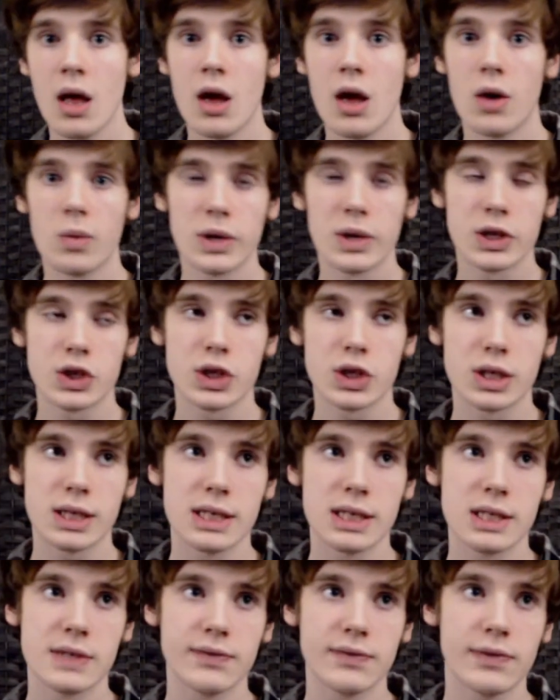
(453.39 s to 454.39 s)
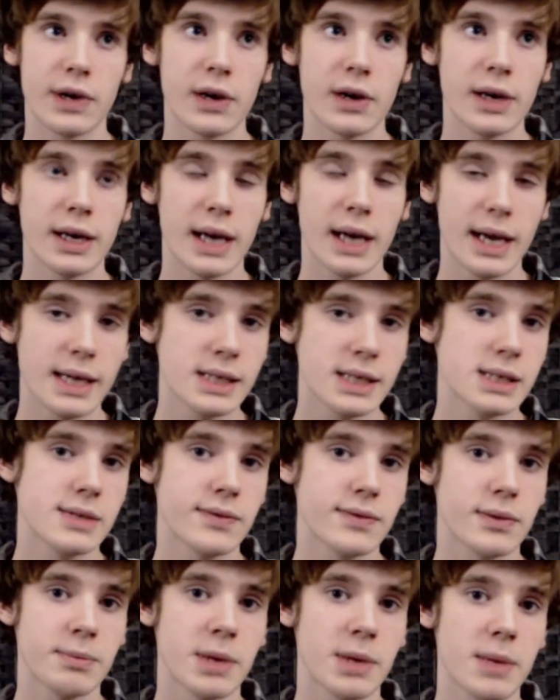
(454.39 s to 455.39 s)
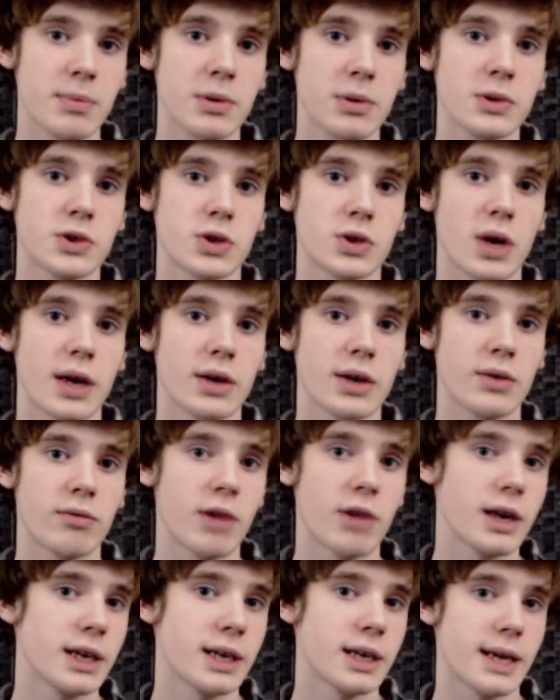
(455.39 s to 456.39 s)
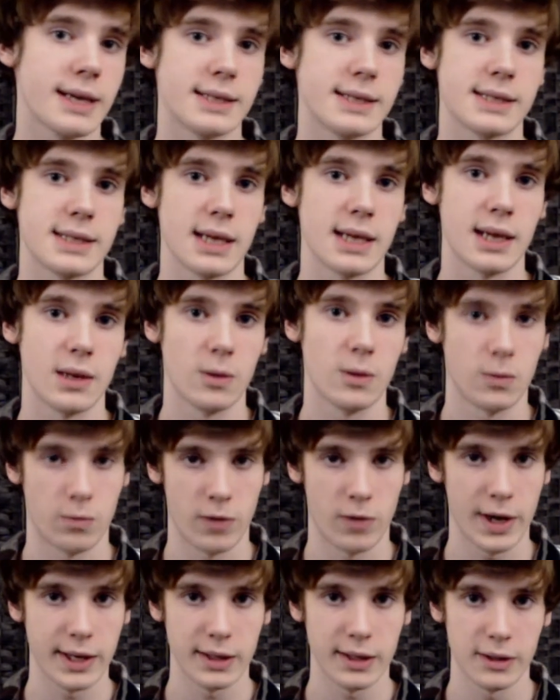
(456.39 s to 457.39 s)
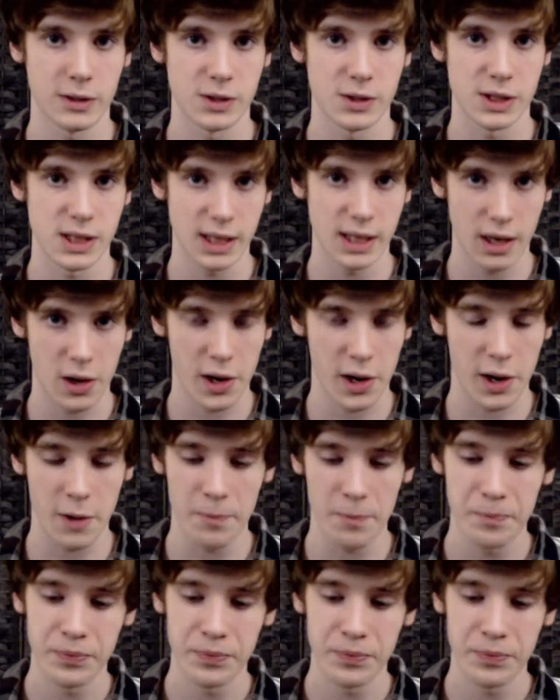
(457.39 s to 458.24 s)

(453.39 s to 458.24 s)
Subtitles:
which is very nice for people trying to run it as a regular scenario.